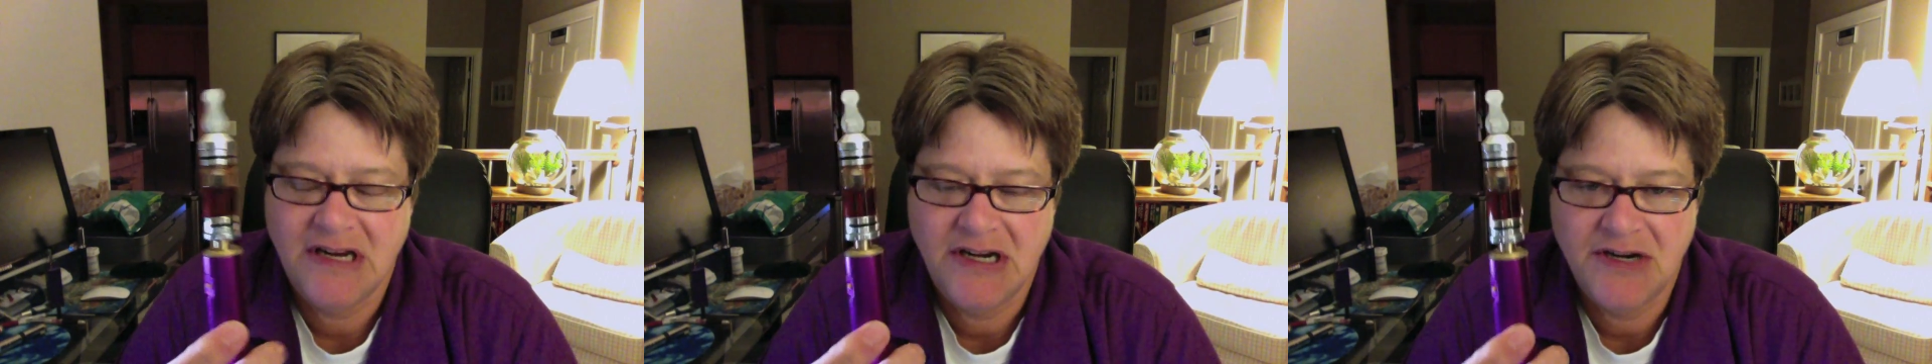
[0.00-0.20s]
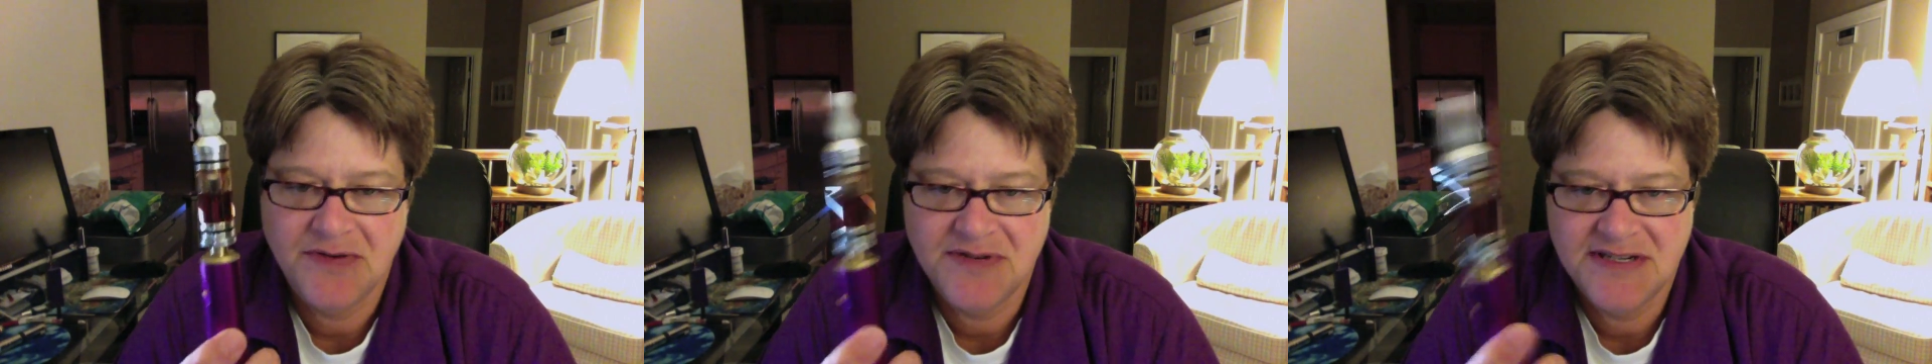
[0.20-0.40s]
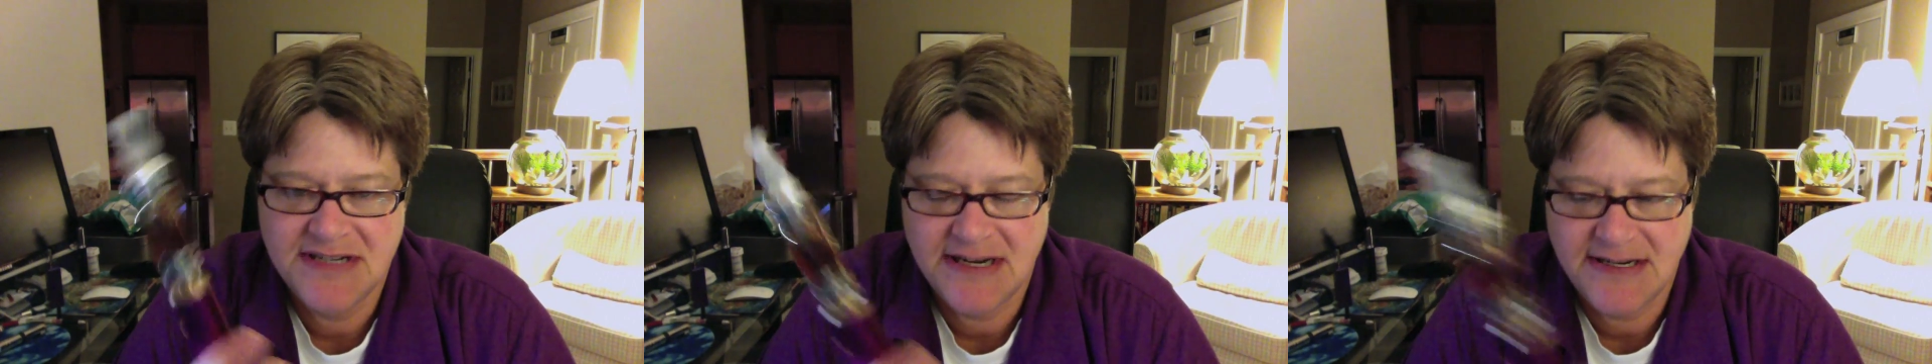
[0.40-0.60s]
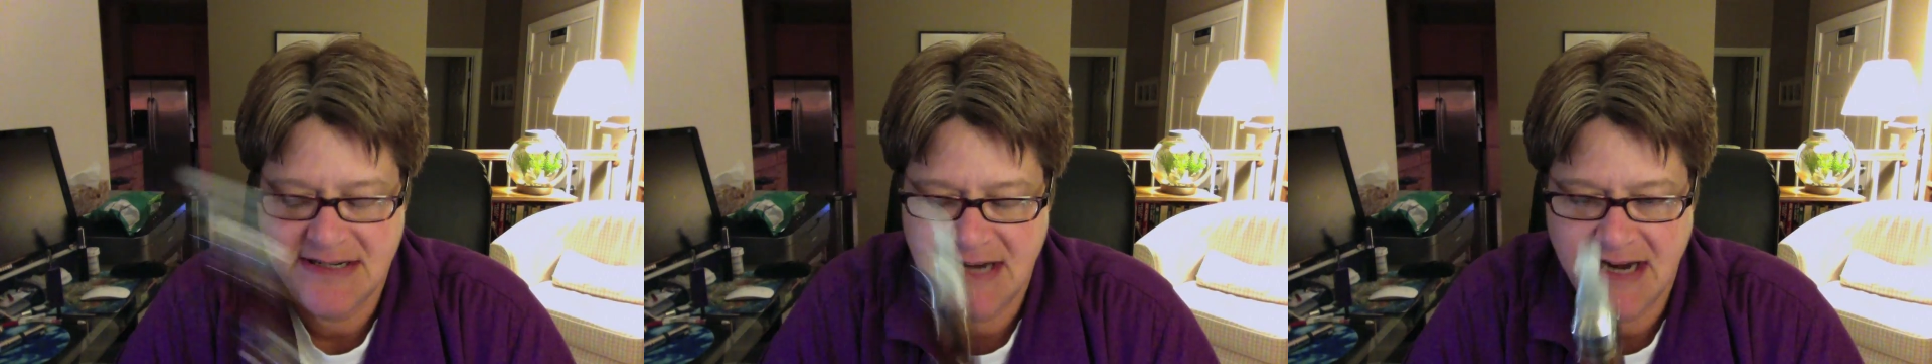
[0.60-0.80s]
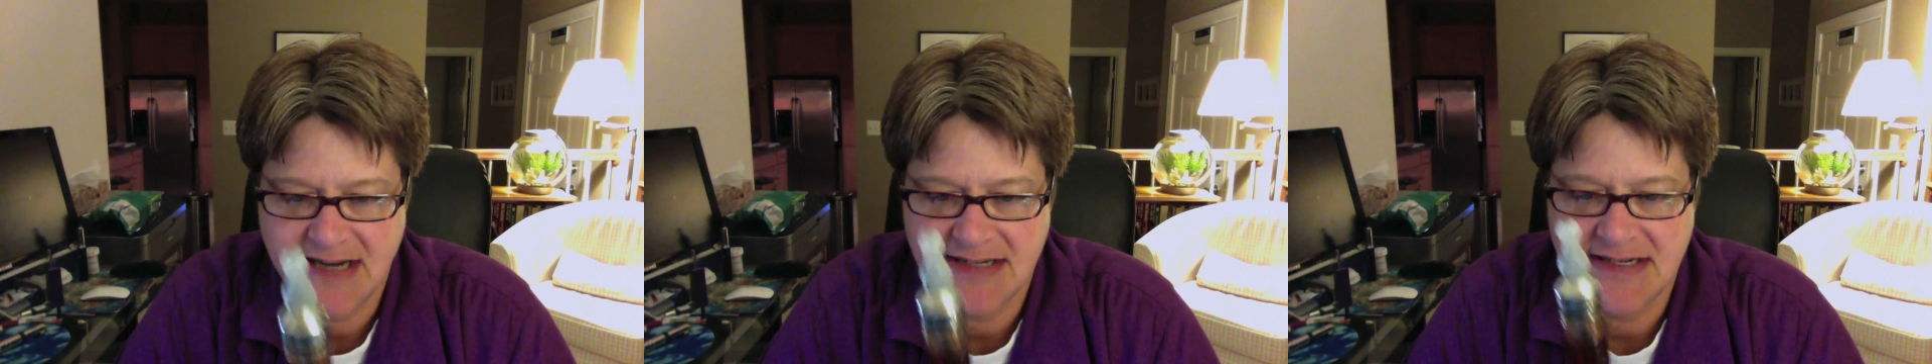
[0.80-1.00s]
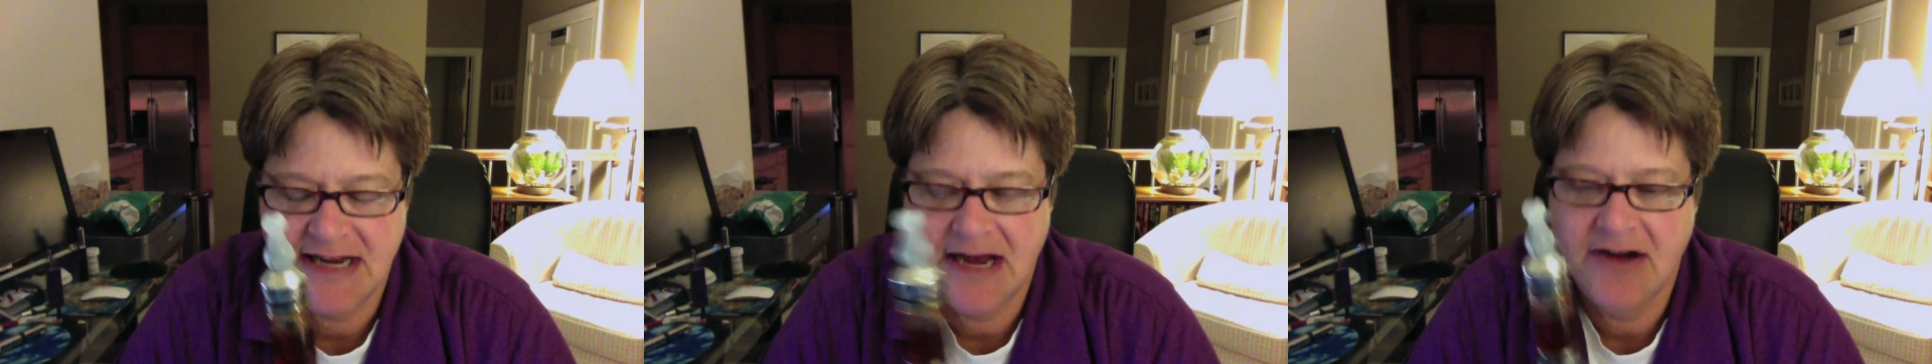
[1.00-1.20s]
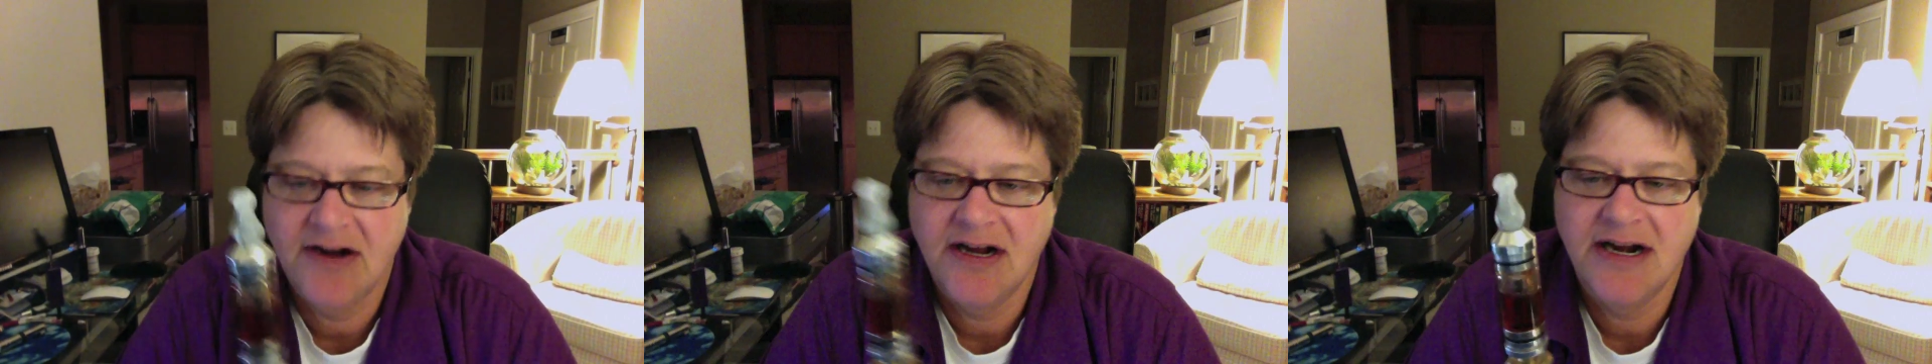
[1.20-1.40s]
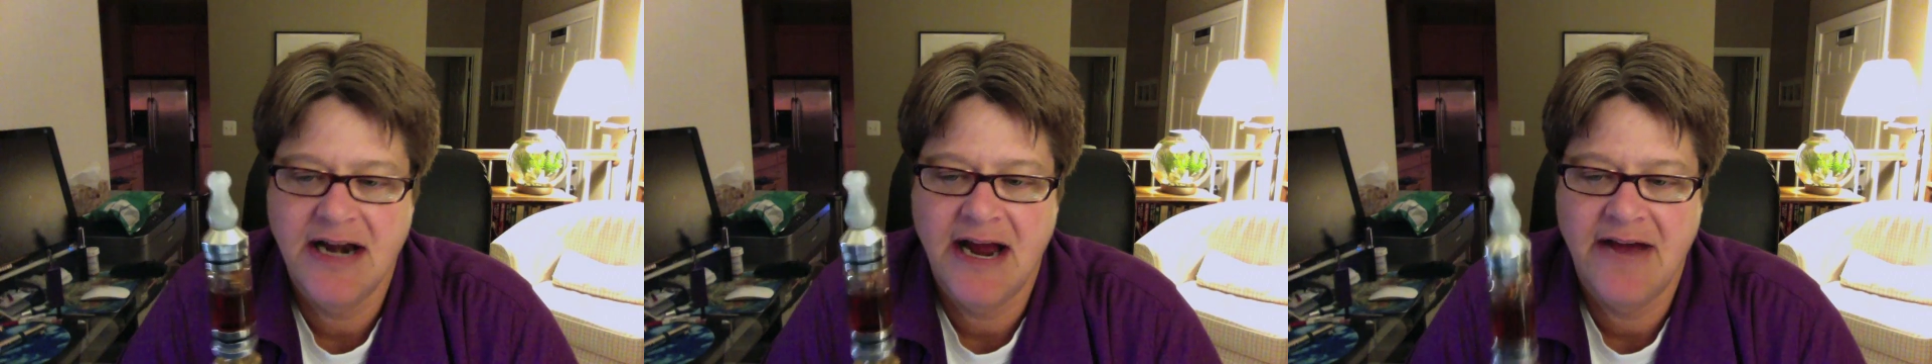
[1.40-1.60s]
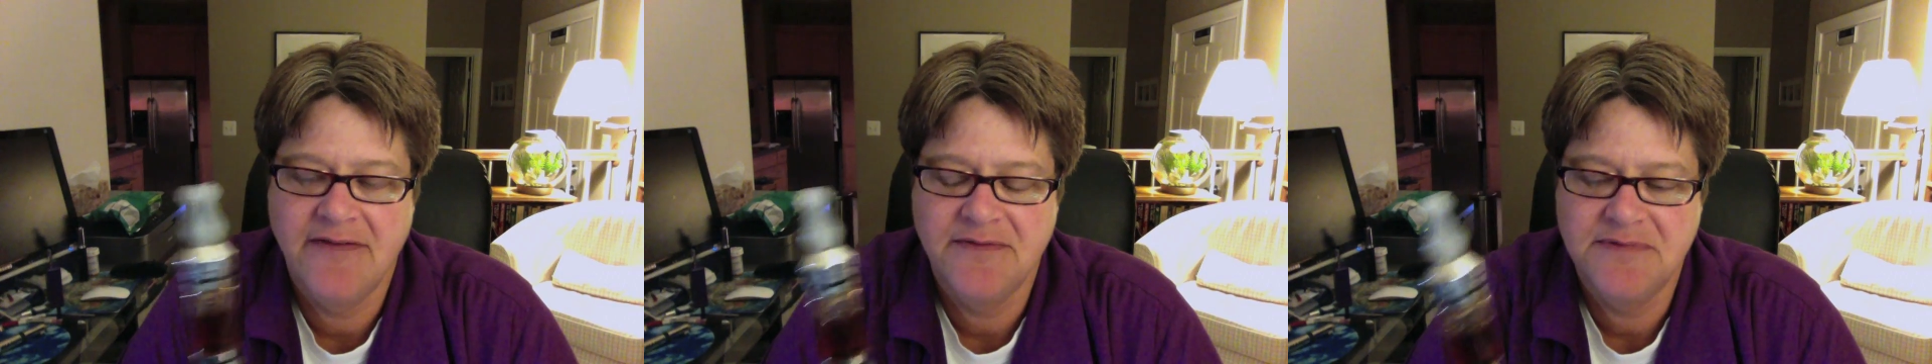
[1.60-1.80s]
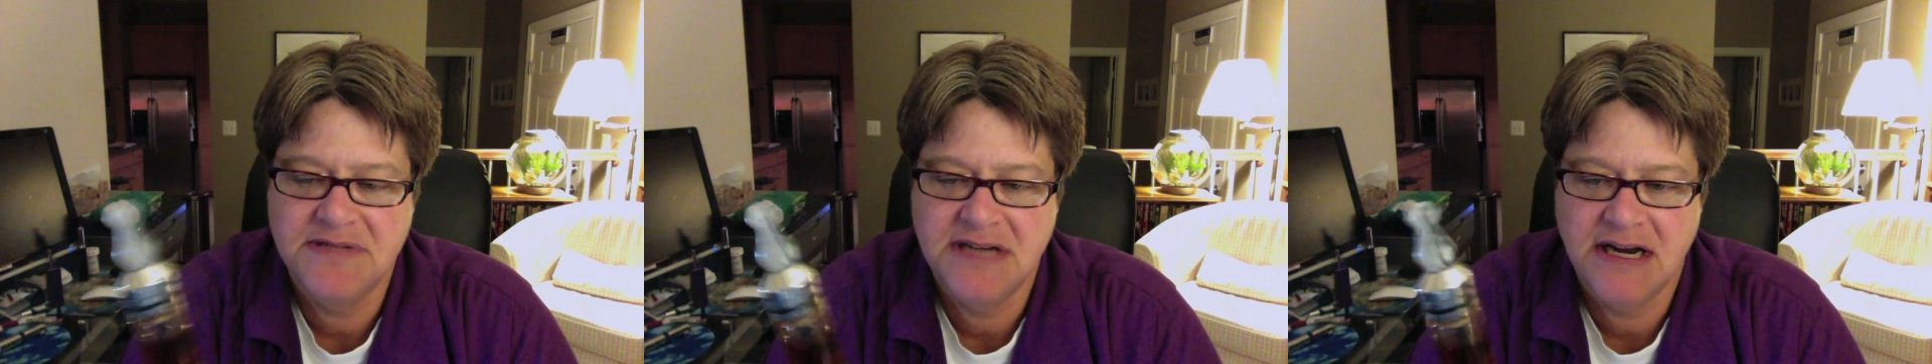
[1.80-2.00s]
Set tanks down on and have
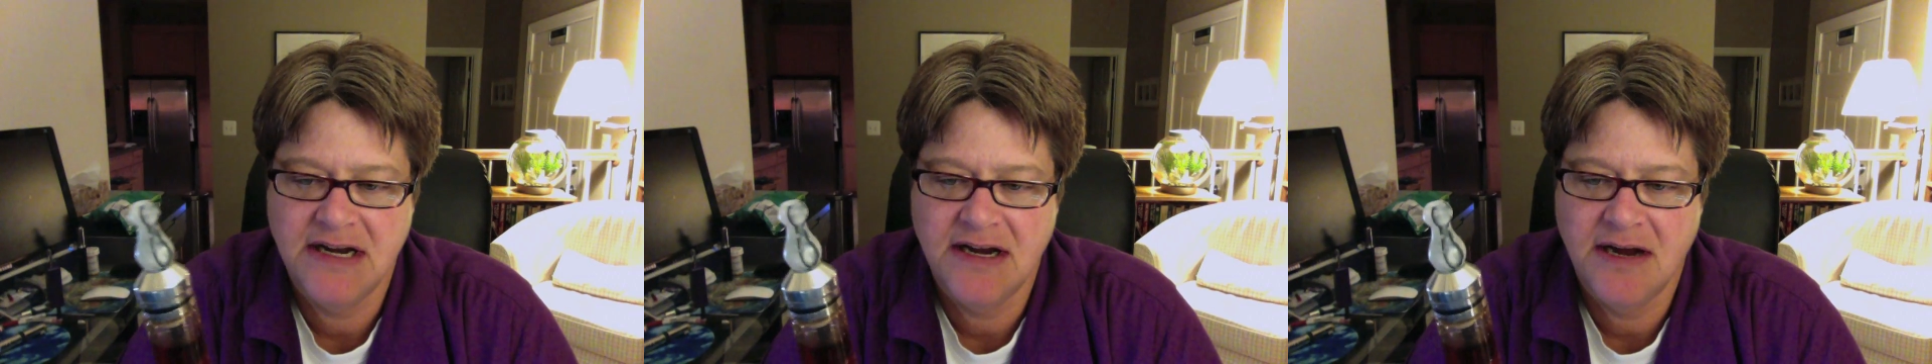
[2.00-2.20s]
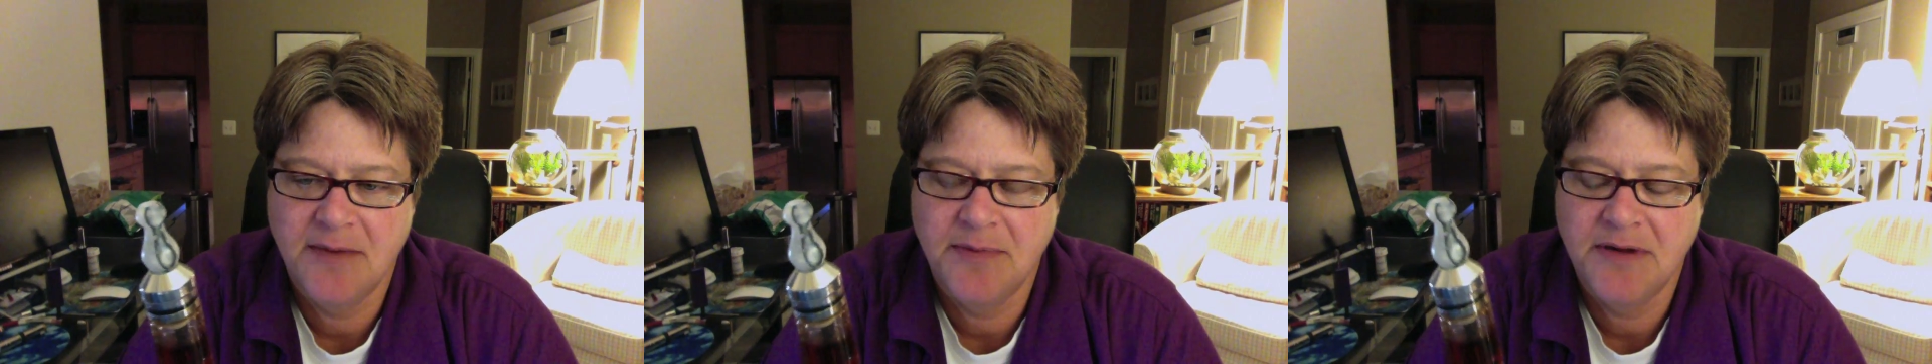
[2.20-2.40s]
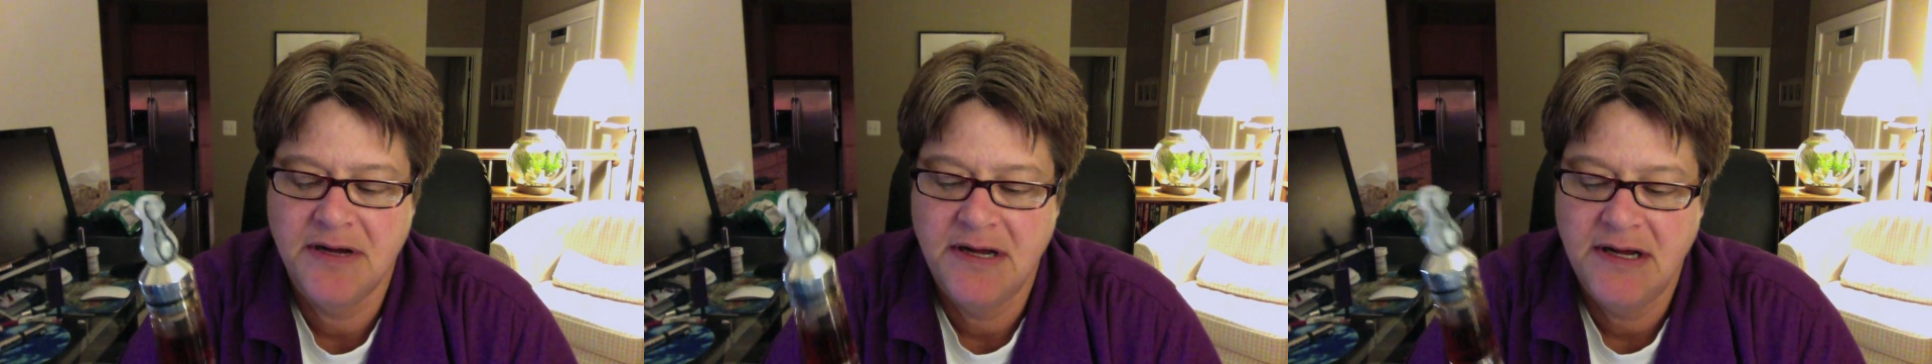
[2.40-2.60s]
them stand up.